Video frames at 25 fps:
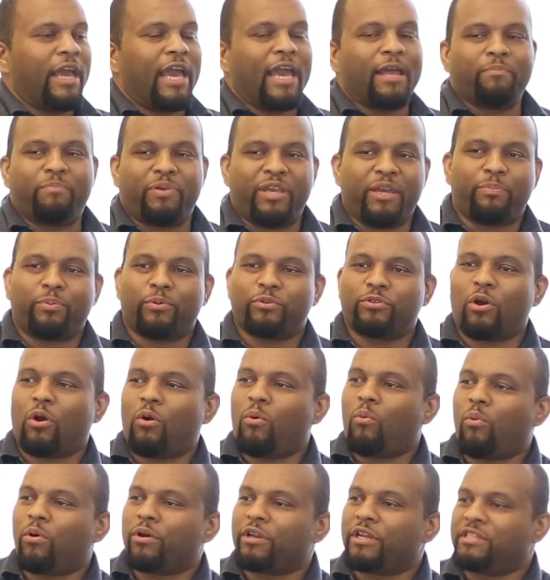And people
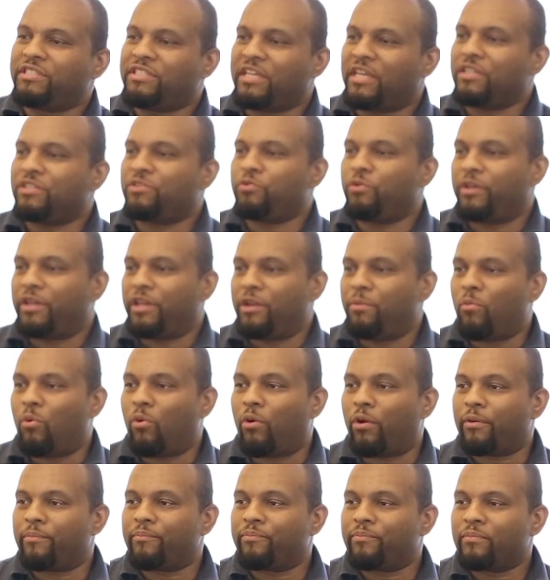don't want to attend to it
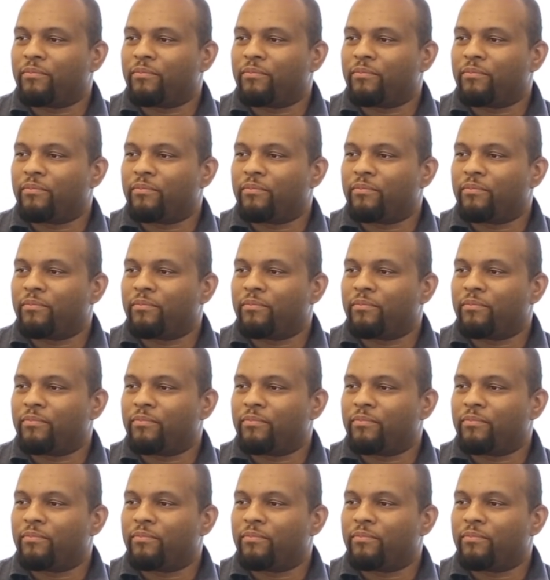anymore.